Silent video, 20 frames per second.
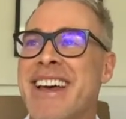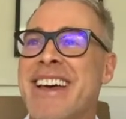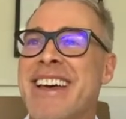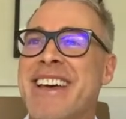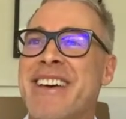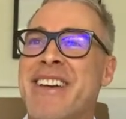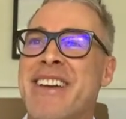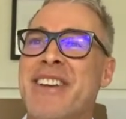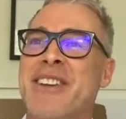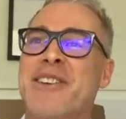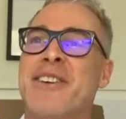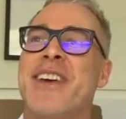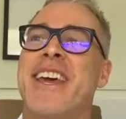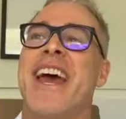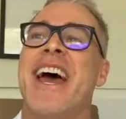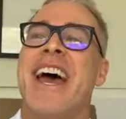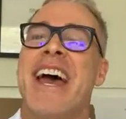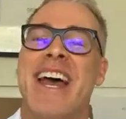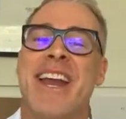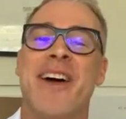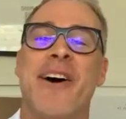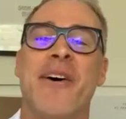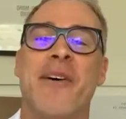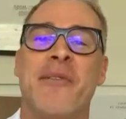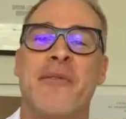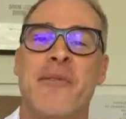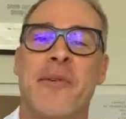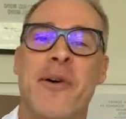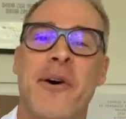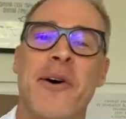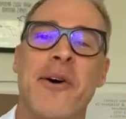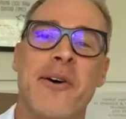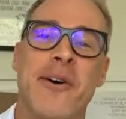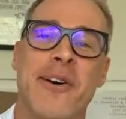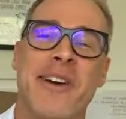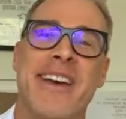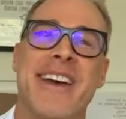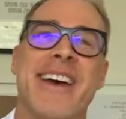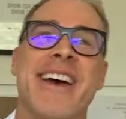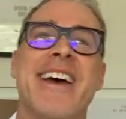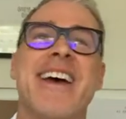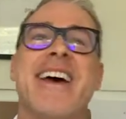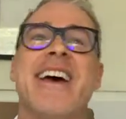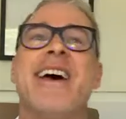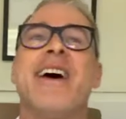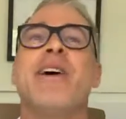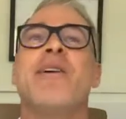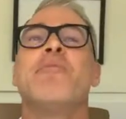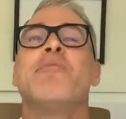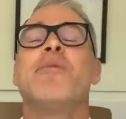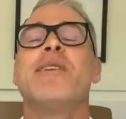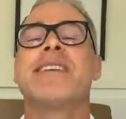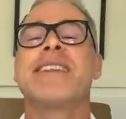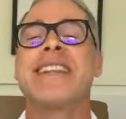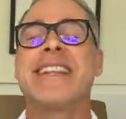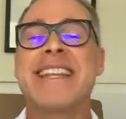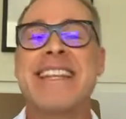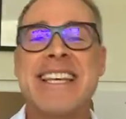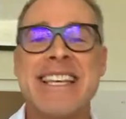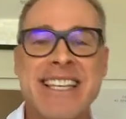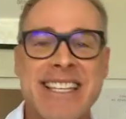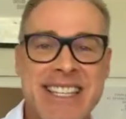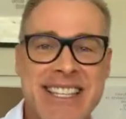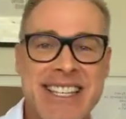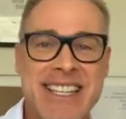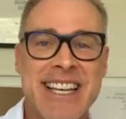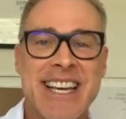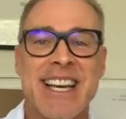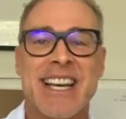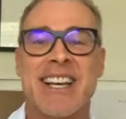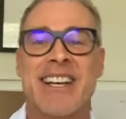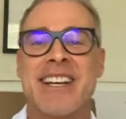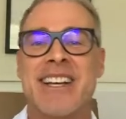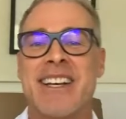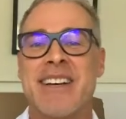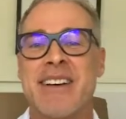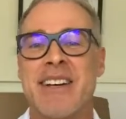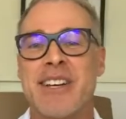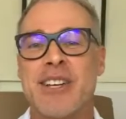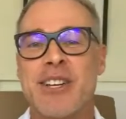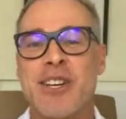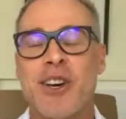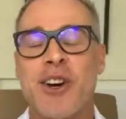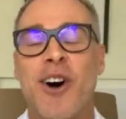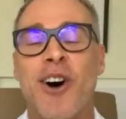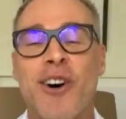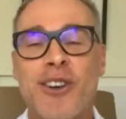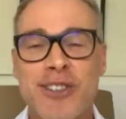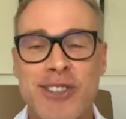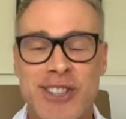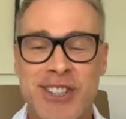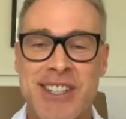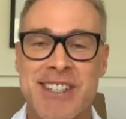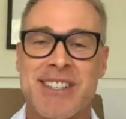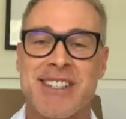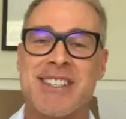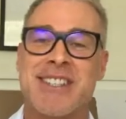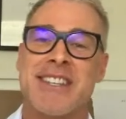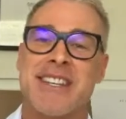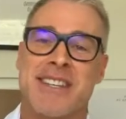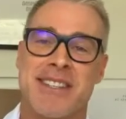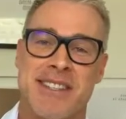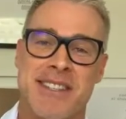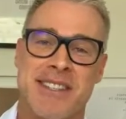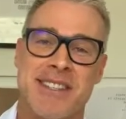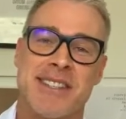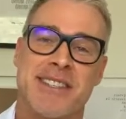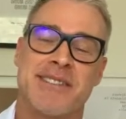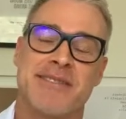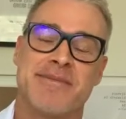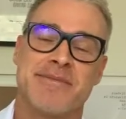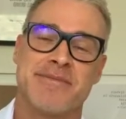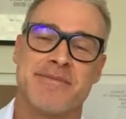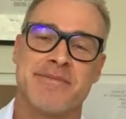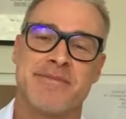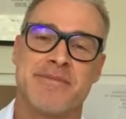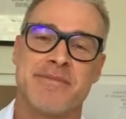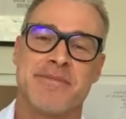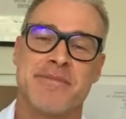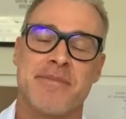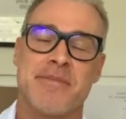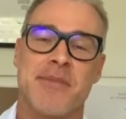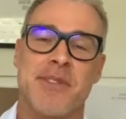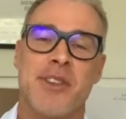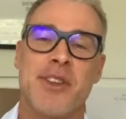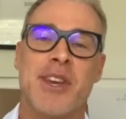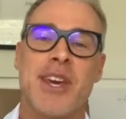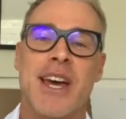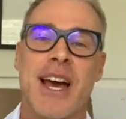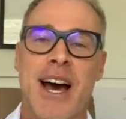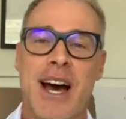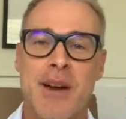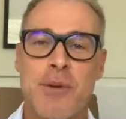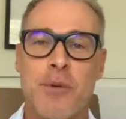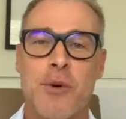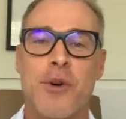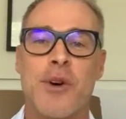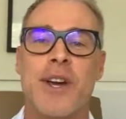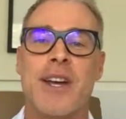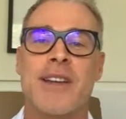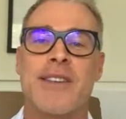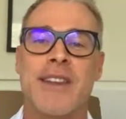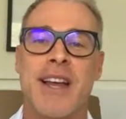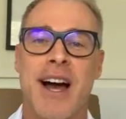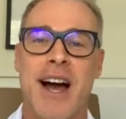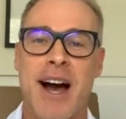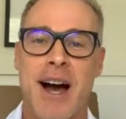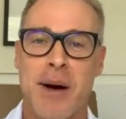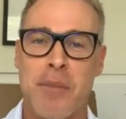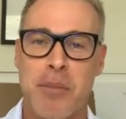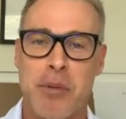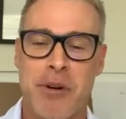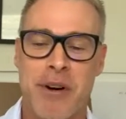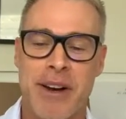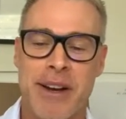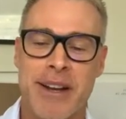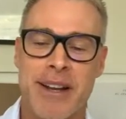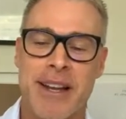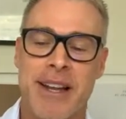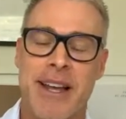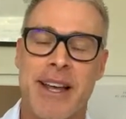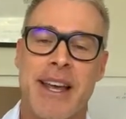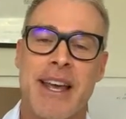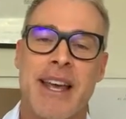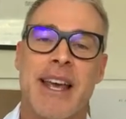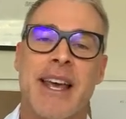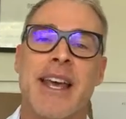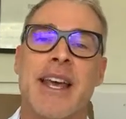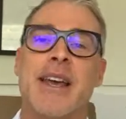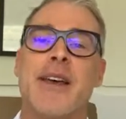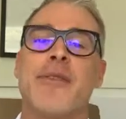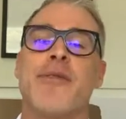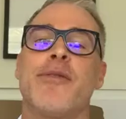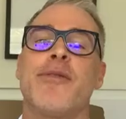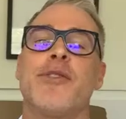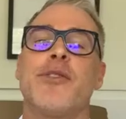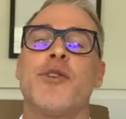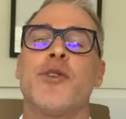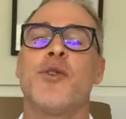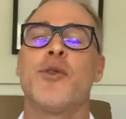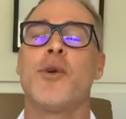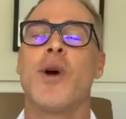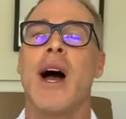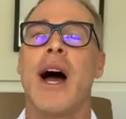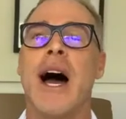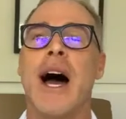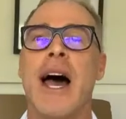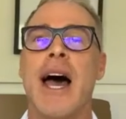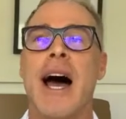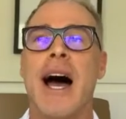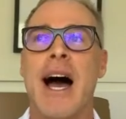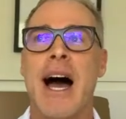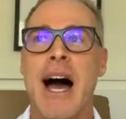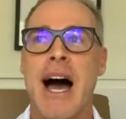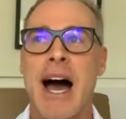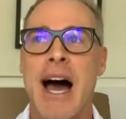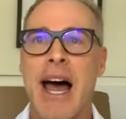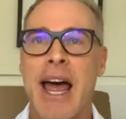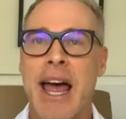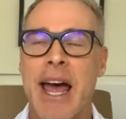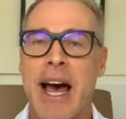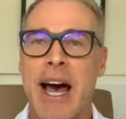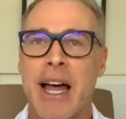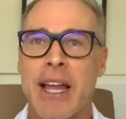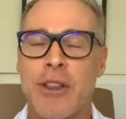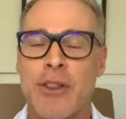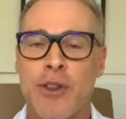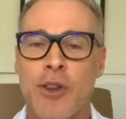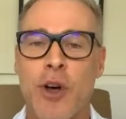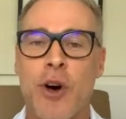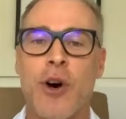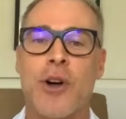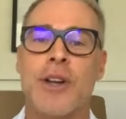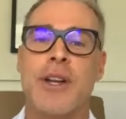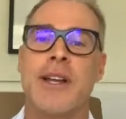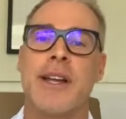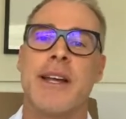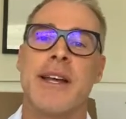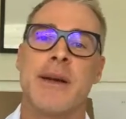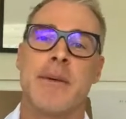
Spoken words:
and you cannot work with this consciousness. You can't work in the heart brain if you are not